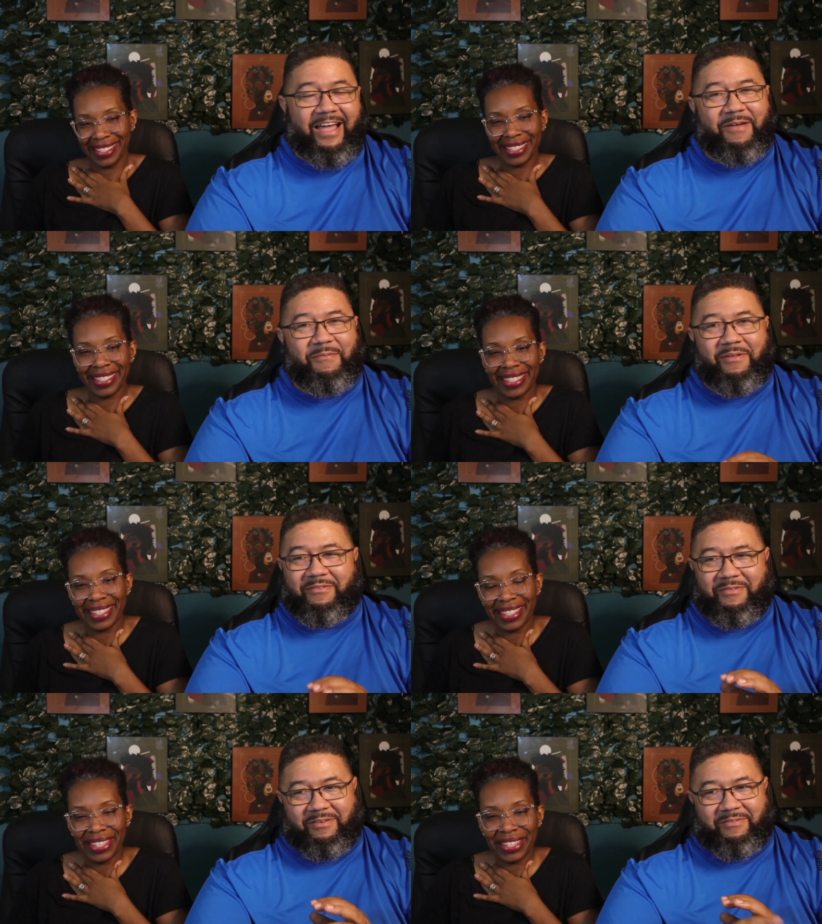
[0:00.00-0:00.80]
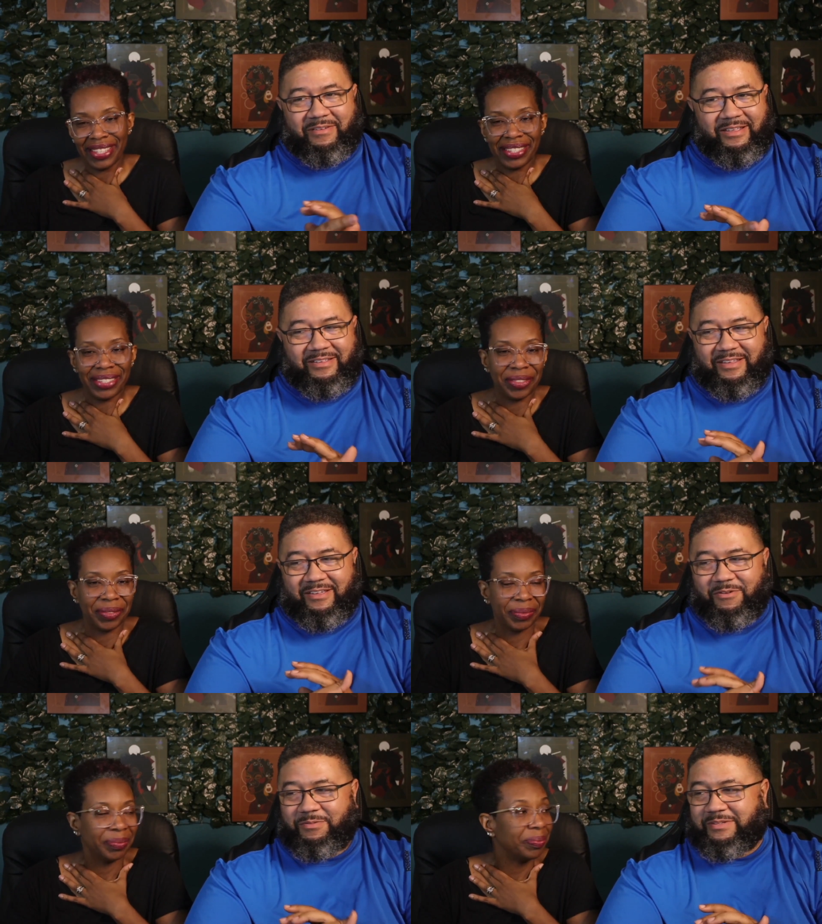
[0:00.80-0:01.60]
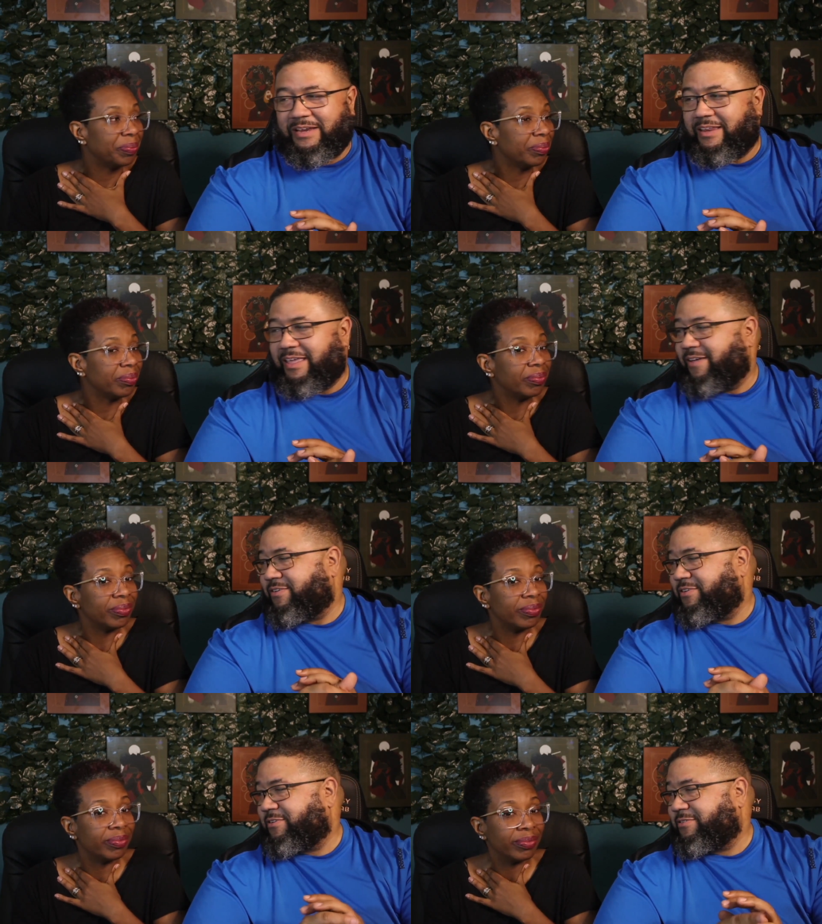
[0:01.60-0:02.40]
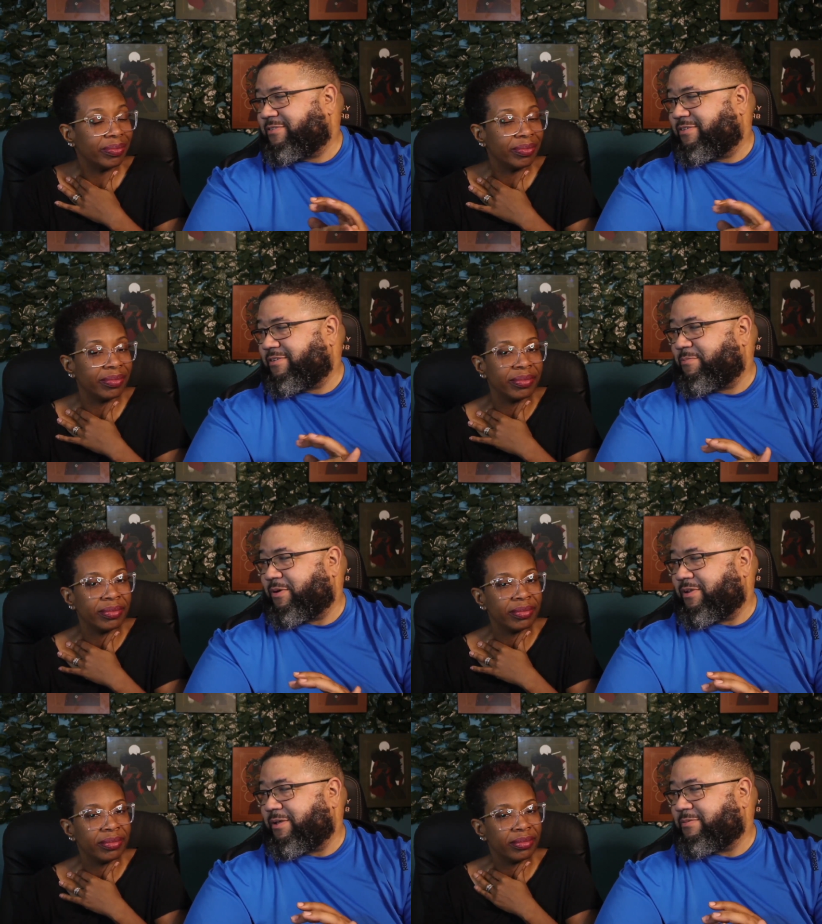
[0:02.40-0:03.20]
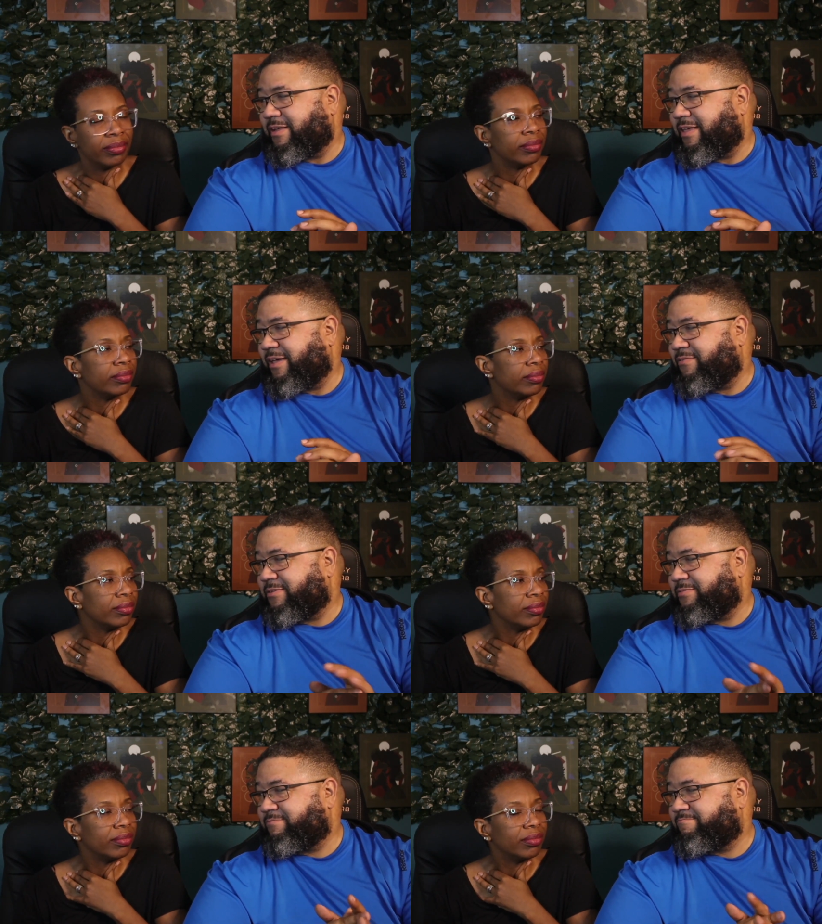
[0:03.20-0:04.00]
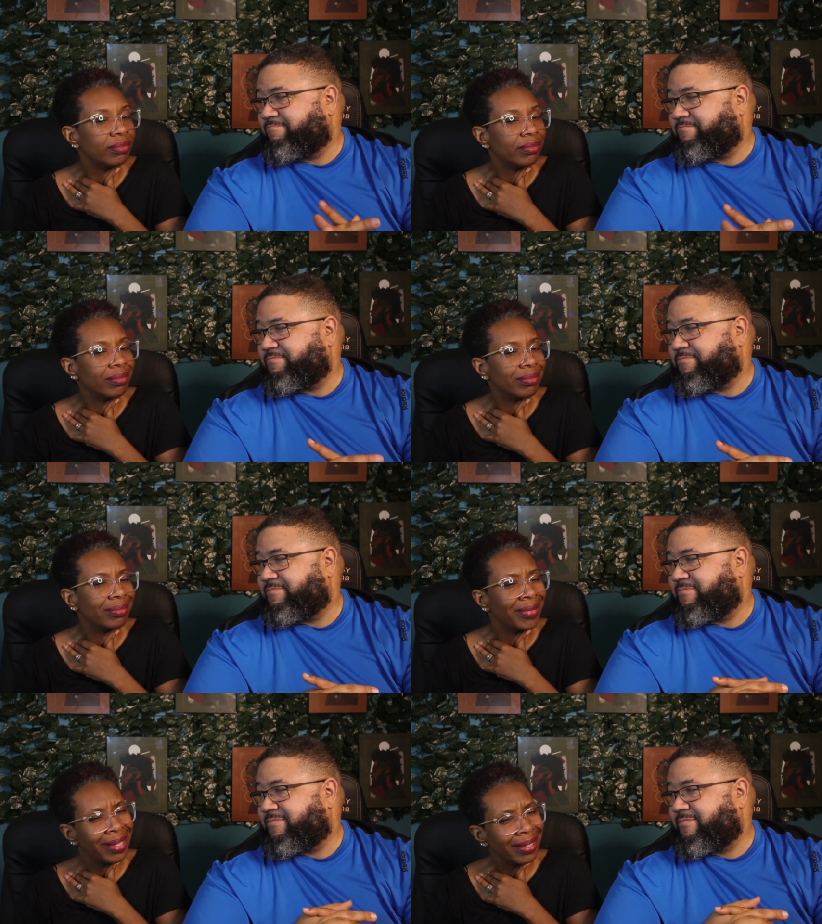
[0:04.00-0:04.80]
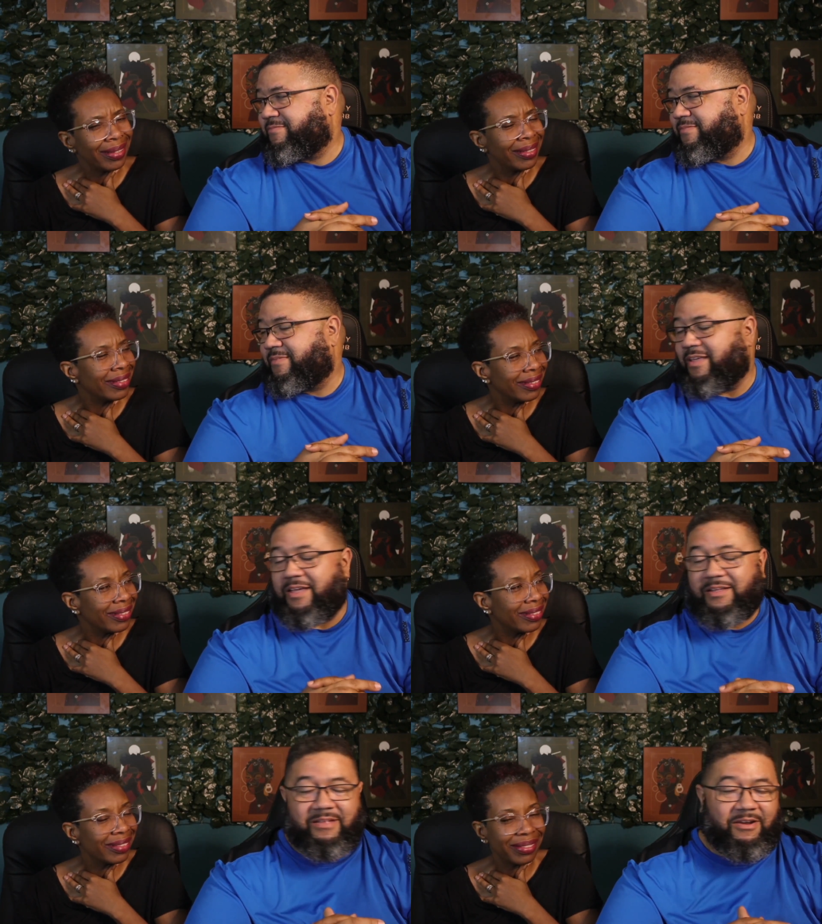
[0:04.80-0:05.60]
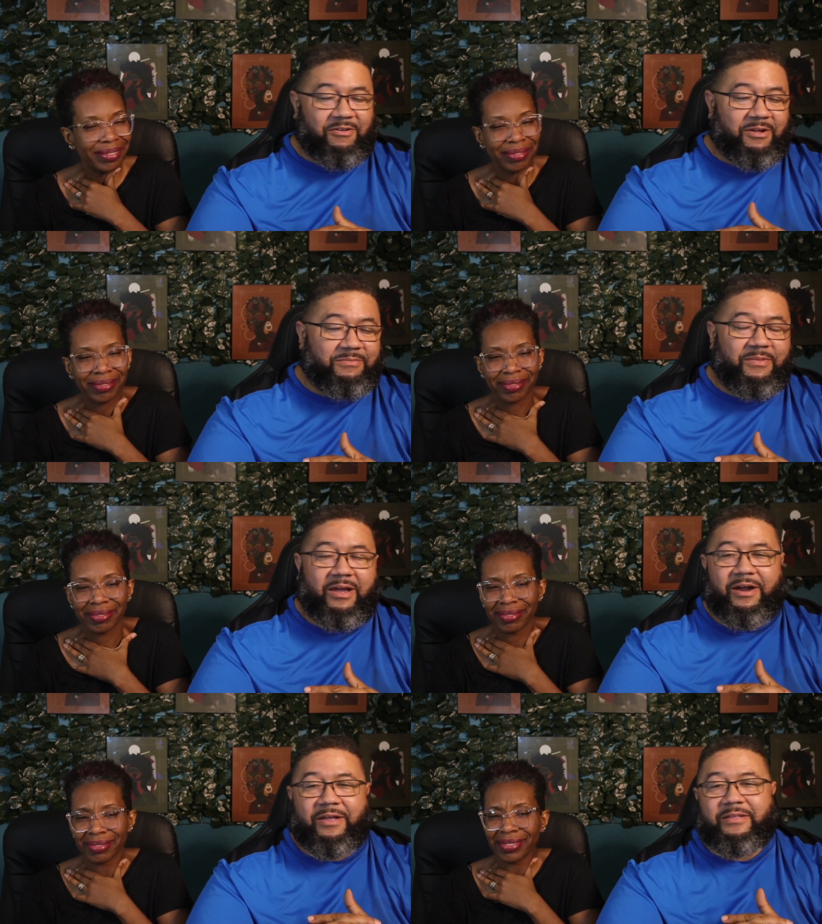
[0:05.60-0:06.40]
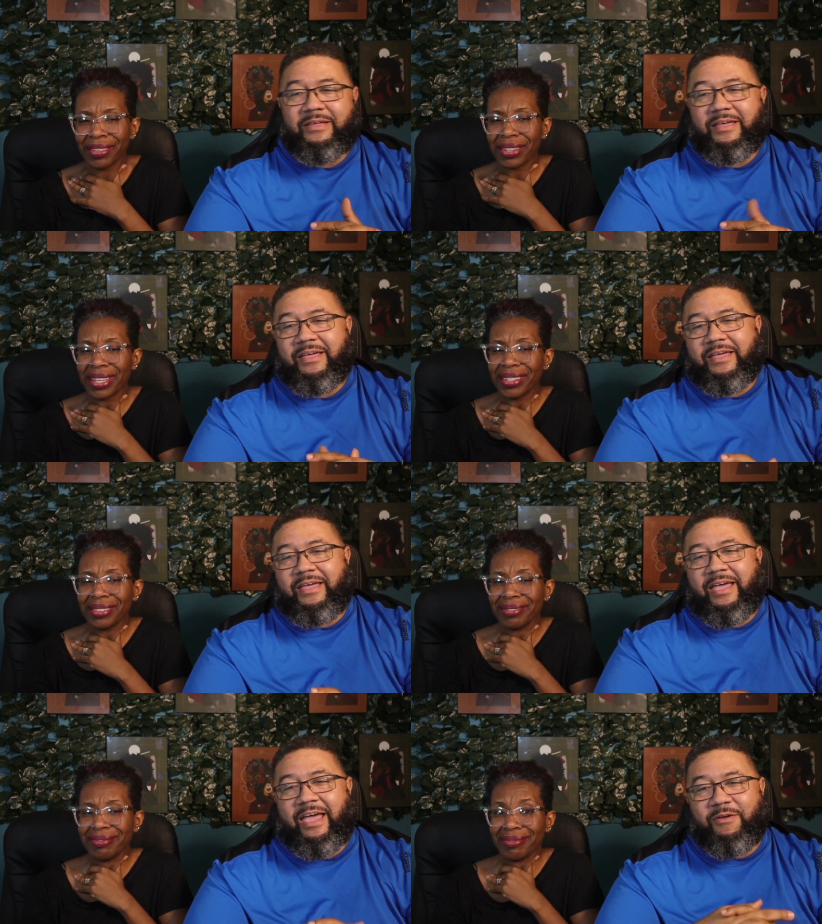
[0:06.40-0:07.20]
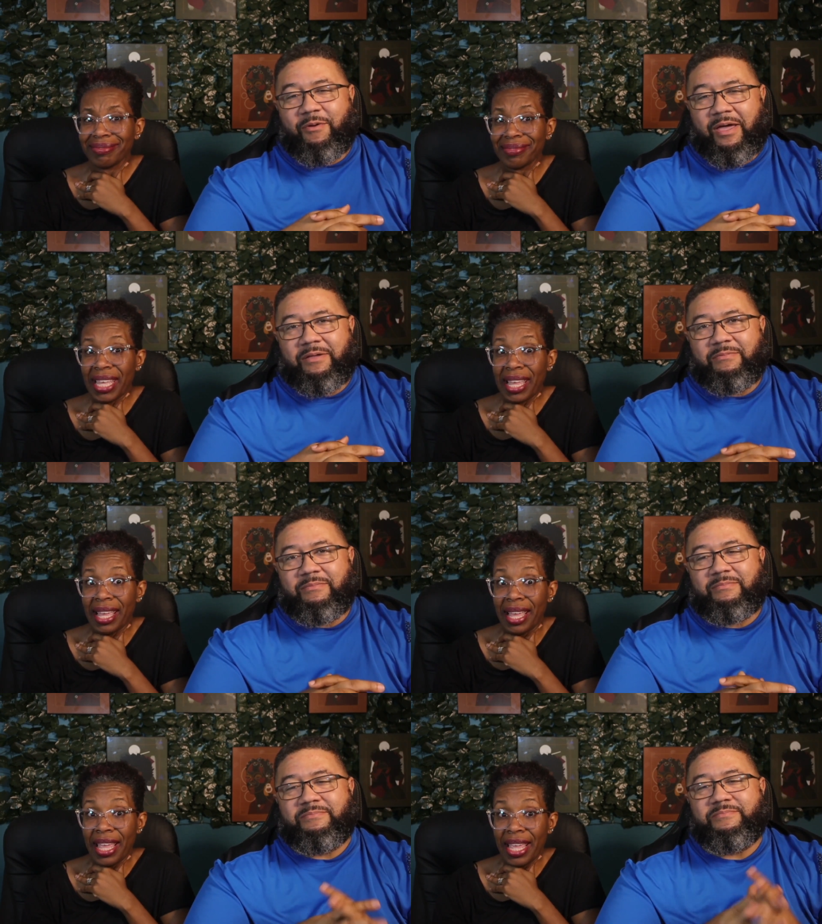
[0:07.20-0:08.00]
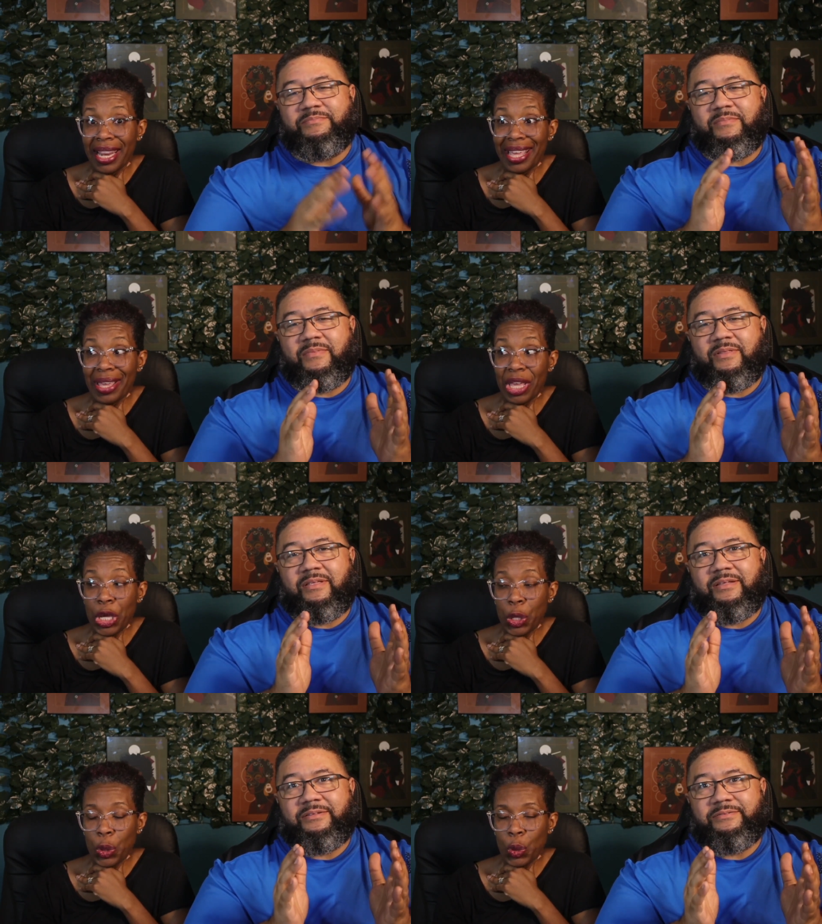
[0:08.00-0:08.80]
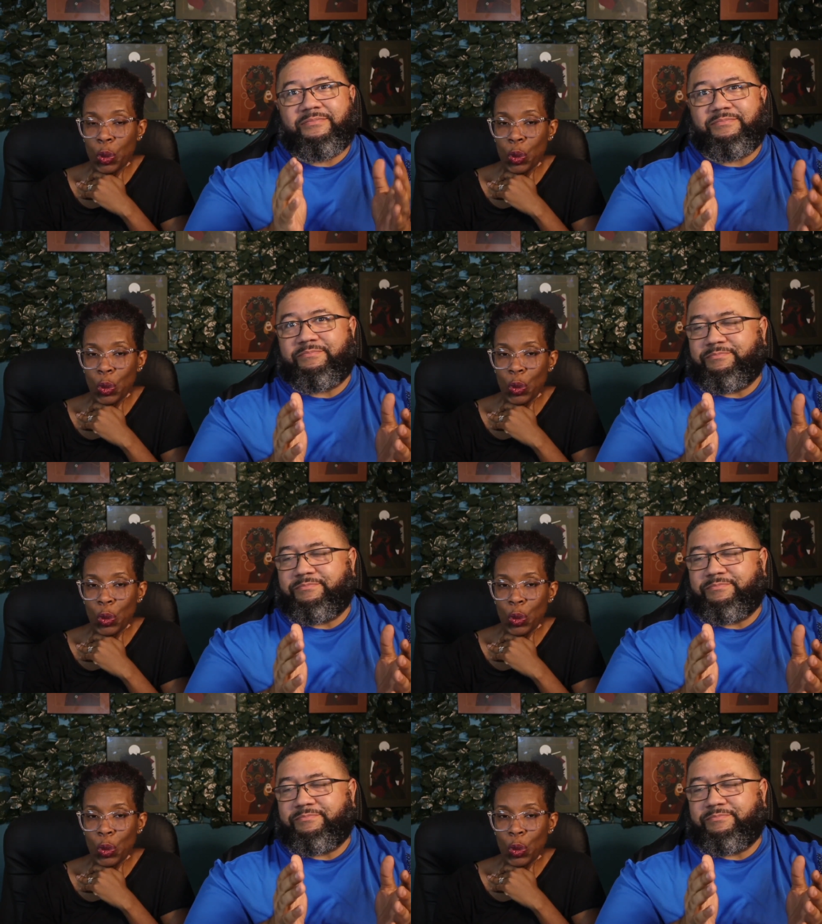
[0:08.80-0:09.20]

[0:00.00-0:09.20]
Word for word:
Speaker 1: At least I hope it's not Kevin, too. Her middle name's not Kevin. What? Huh? I don't know. All right. Okay. Anyway. Anywho.